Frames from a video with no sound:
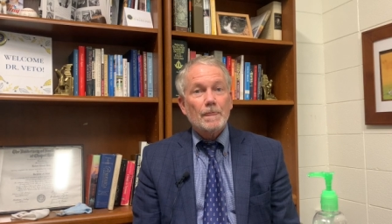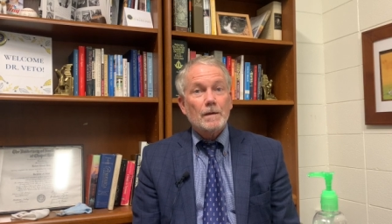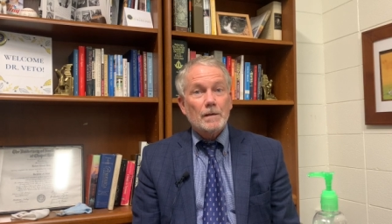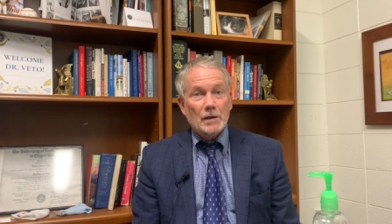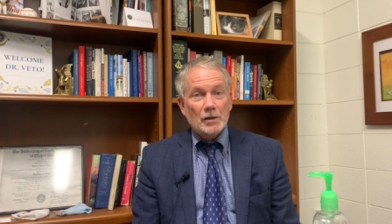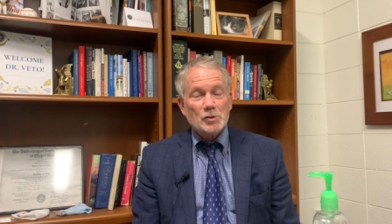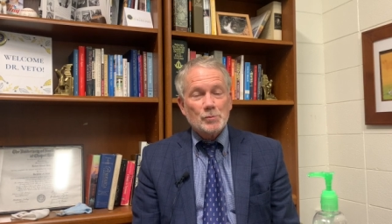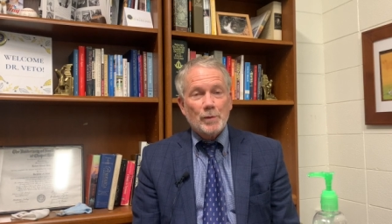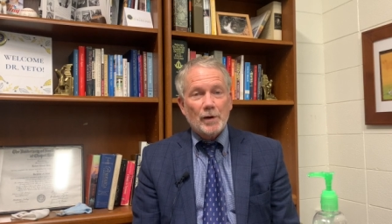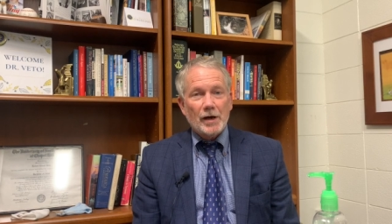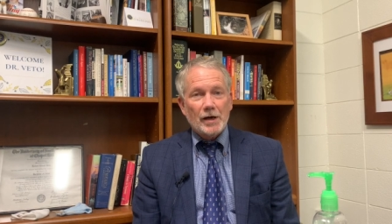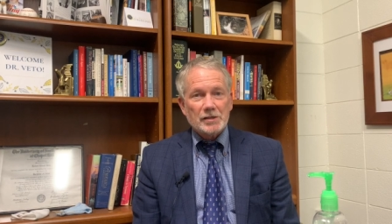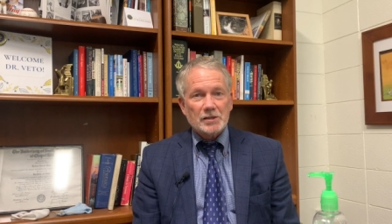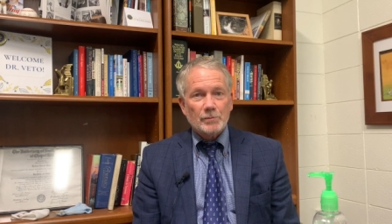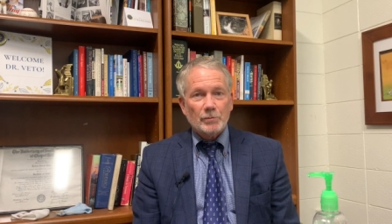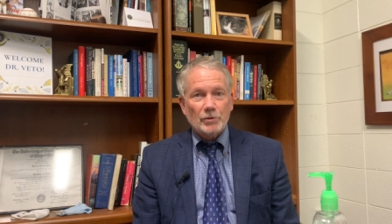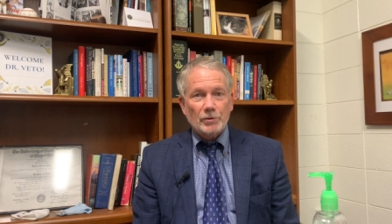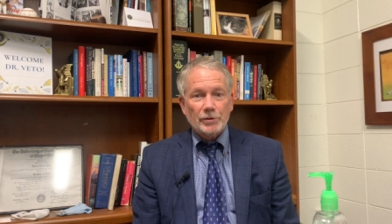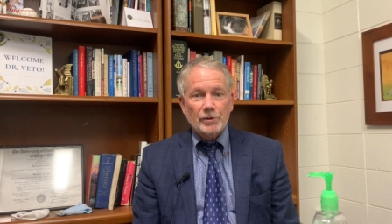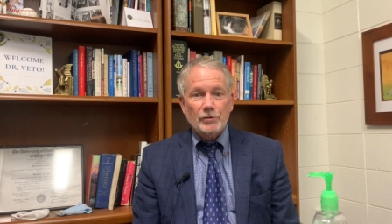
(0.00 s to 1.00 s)
as
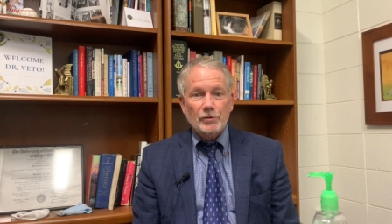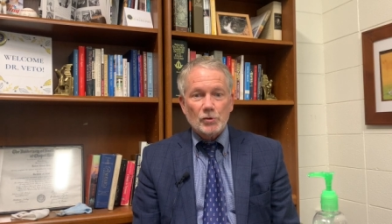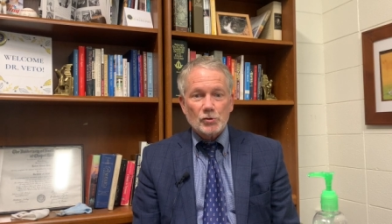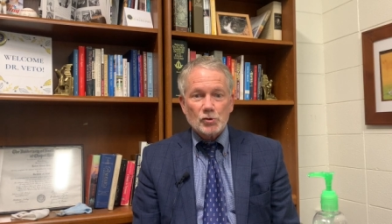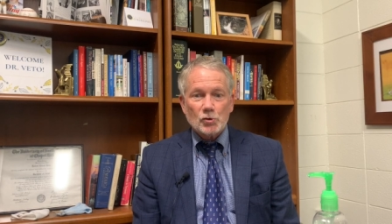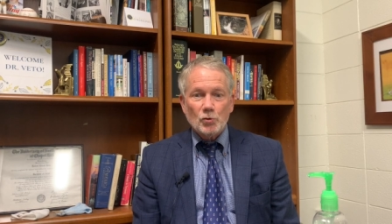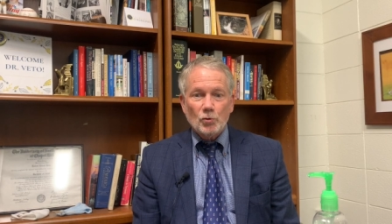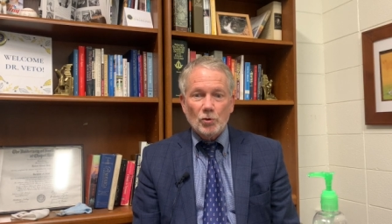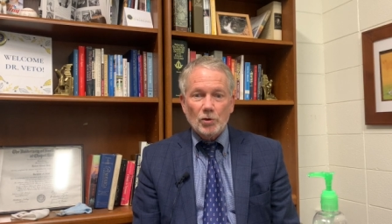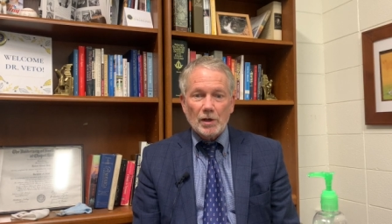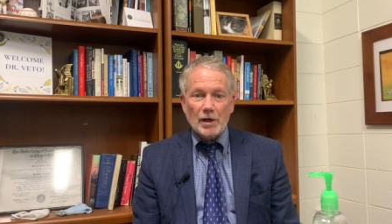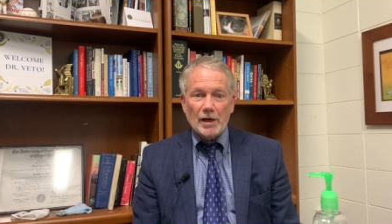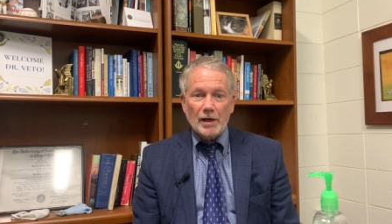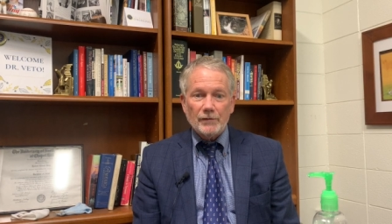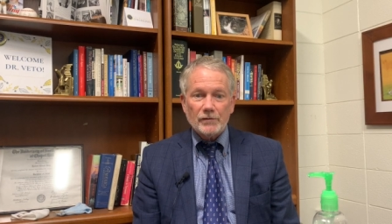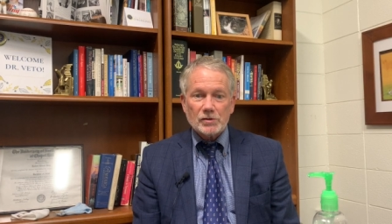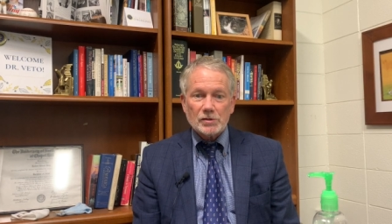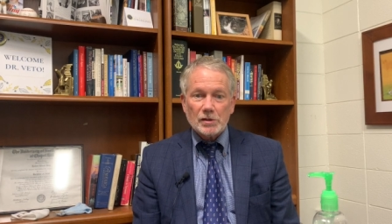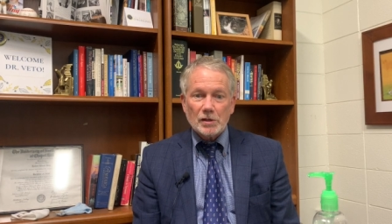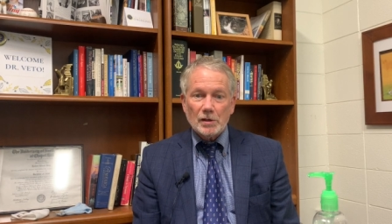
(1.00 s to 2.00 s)
possible in their school
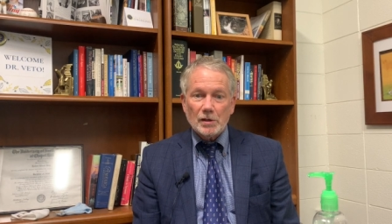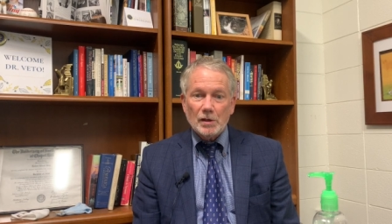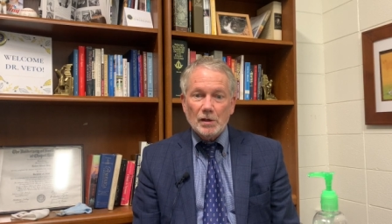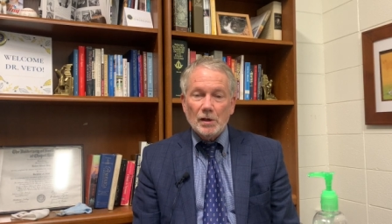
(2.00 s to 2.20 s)
lives.